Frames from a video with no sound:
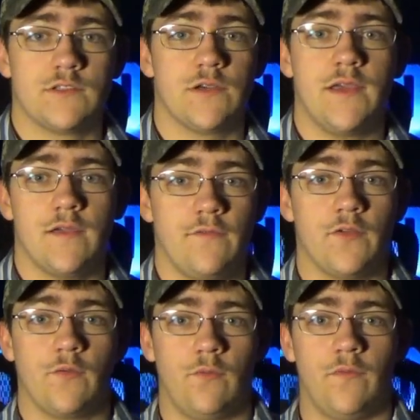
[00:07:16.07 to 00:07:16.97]
So yeah,
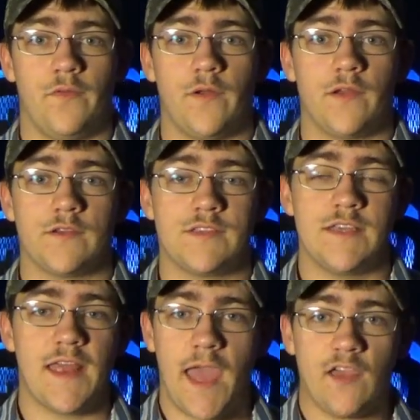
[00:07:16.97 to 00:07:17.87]
if you want to go
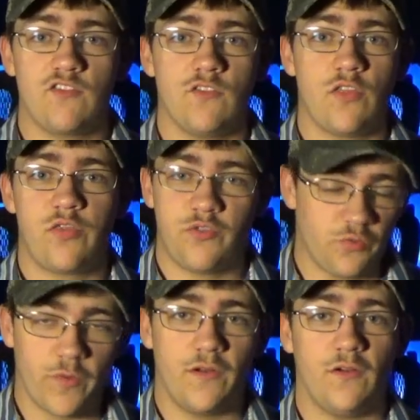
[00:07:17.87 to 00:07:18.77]
see an action
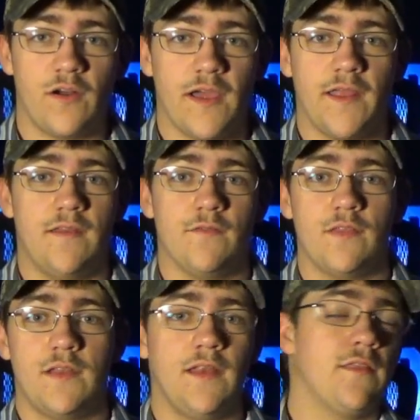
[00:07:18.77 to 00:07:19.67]
thrill ride
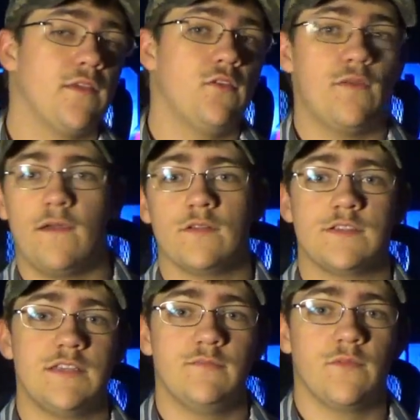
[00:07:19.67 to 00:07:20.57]
different than anything you've
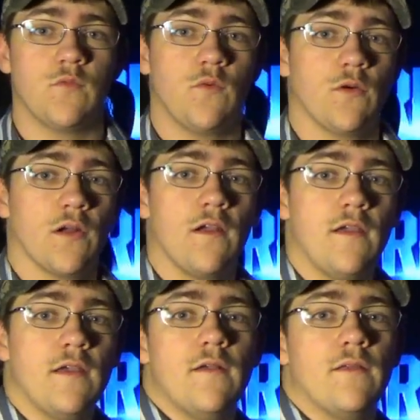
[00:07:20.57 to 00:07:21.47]
ever seen before,
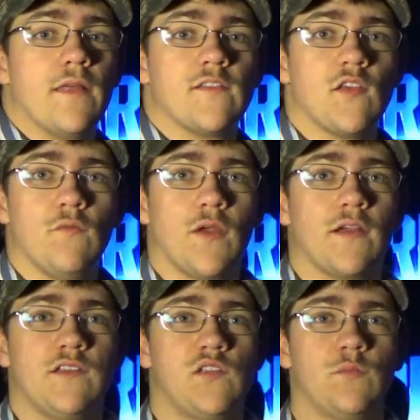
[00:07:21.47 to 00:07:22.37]
that's
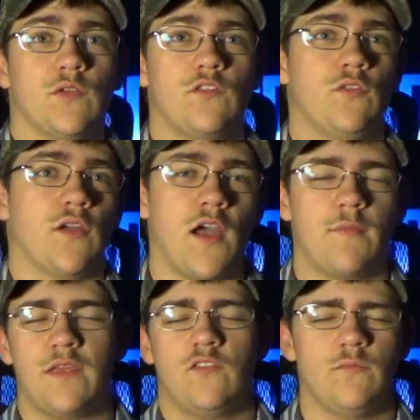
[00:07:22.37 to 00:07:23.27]
very similar to a
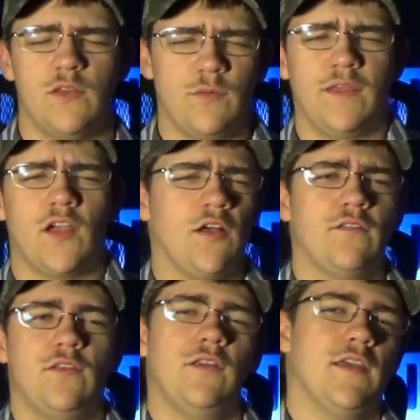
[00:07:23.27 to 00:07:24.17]
combination between
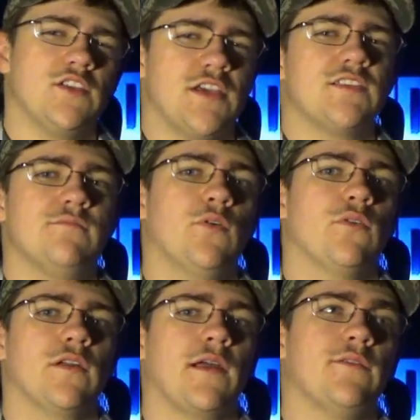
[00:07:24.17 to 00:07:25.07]
Call of Duty and Jason
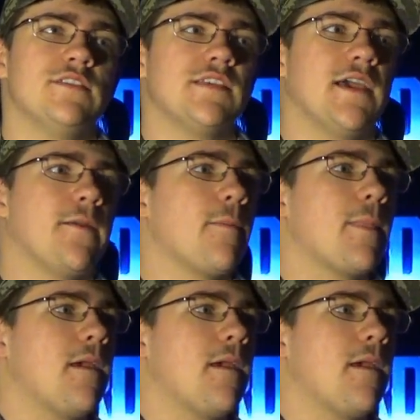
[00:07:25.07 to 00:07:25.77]
Bourne, I would say,